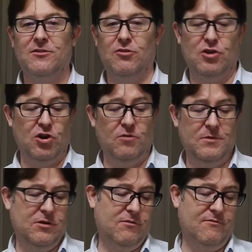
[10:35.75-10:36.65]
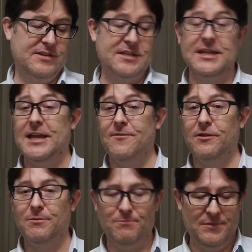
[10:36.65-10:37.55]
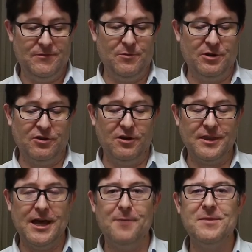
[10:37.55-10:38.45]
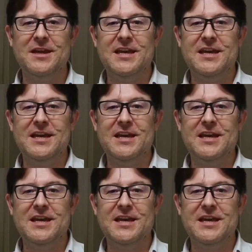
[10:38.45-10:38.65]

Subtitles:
or Resident Evil, if you want to call it that.